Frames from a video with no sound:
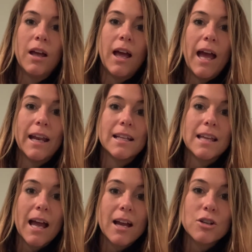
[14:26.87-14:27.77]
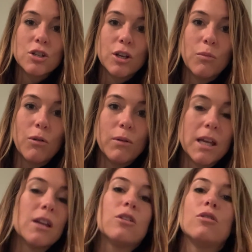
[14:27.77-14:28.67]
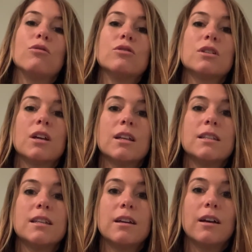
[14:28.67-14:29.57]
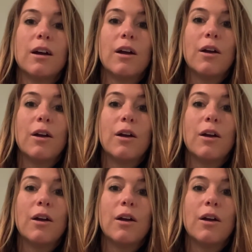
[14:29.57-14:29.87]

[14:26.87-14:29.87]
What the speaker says: And it's actually what we can use to